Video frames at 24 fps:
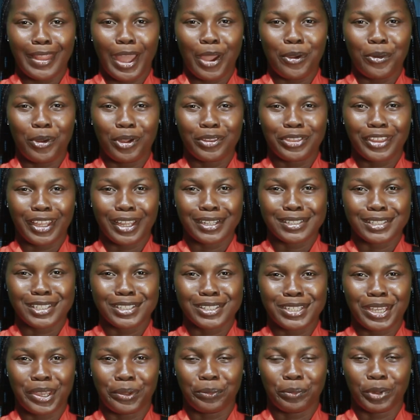Now on the
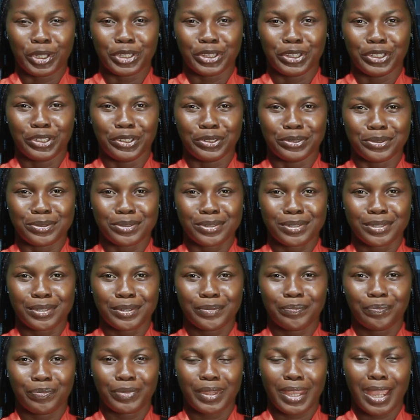entertainment
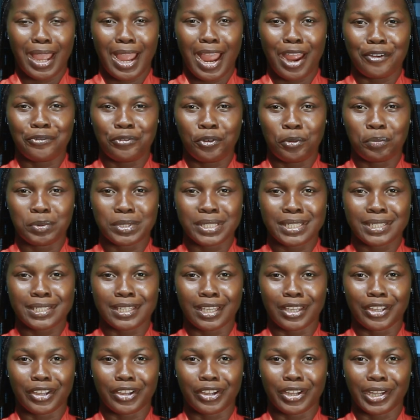news. Afrobeat
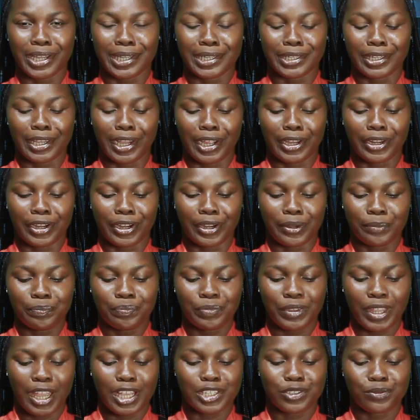singer Iyanya
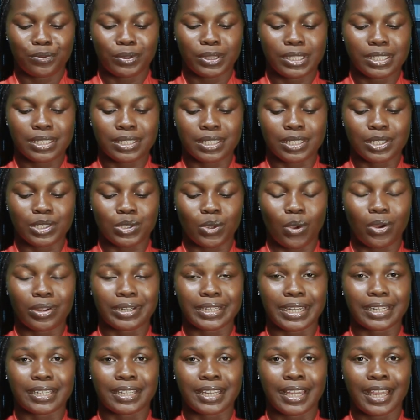has released a
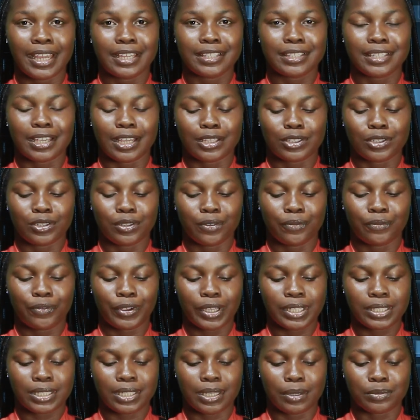song dedicated to the
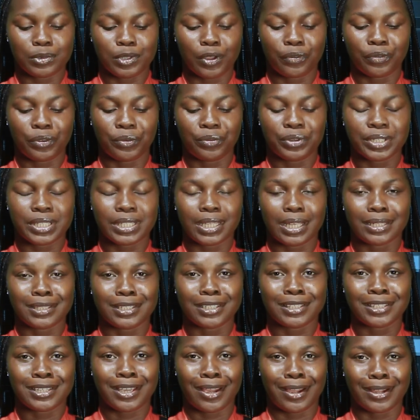victims of the recent
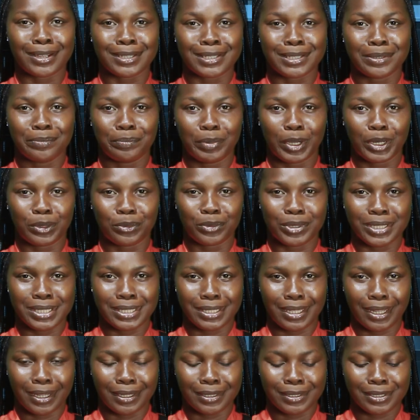attacks in Benue
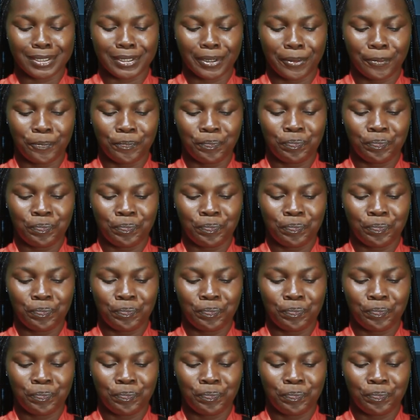State.